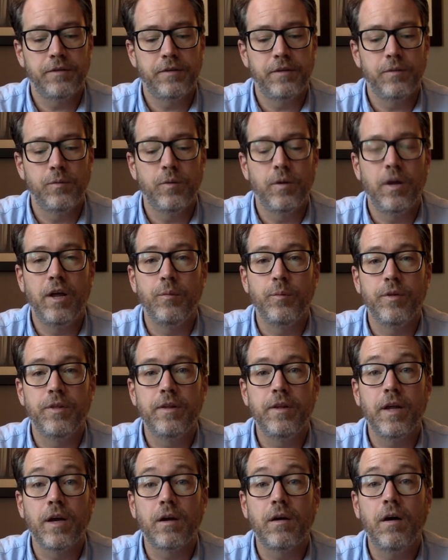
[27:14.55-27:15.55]
And, and within
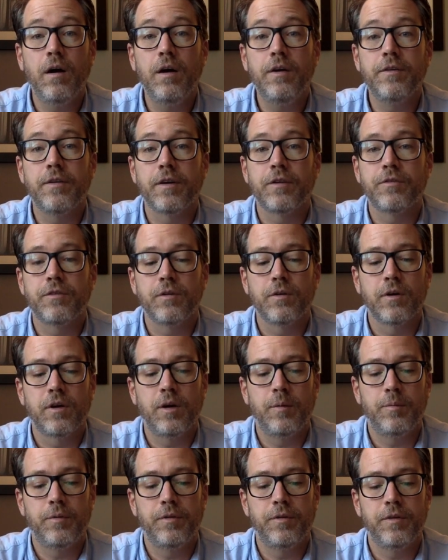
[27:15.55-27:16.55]
that context, there are a
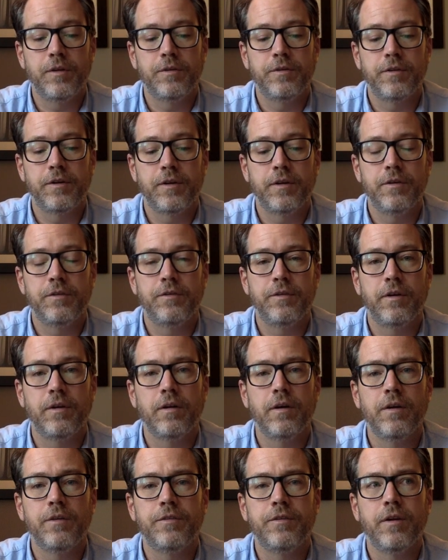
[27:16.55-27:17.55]
couple of things to consider
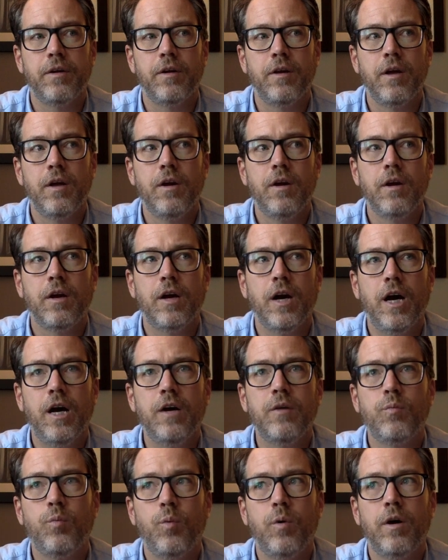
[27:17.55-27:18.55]
is that
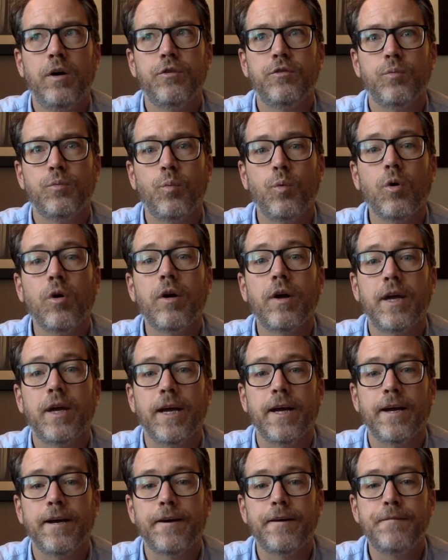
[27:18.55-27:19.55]
God was
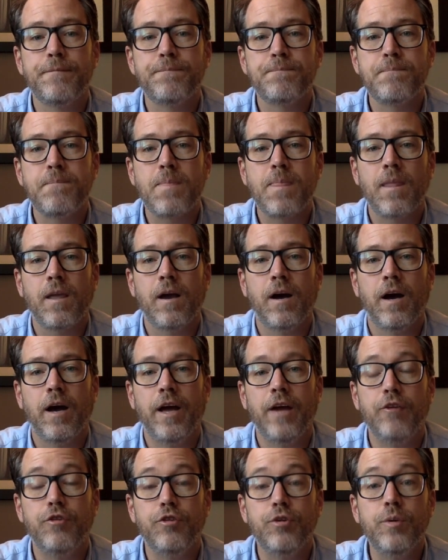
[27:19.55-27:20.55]
working uh,
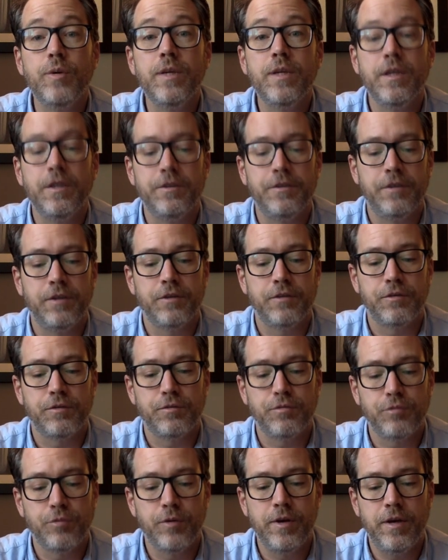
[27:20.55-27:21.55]
and doing these things to
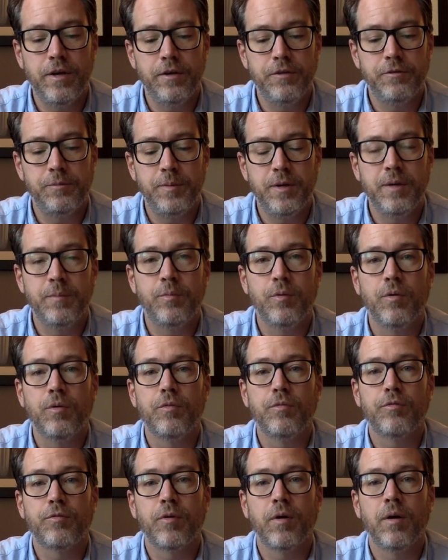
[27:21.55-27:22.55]
free his people
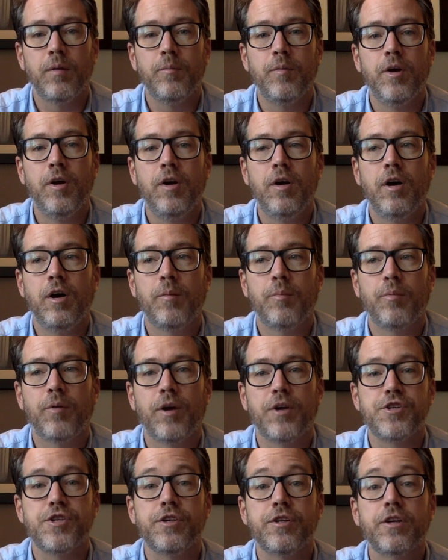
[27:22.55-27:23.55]
from
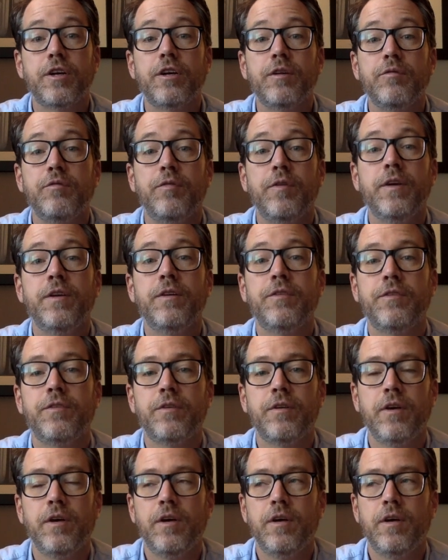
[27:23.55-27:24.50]
oppression, to convince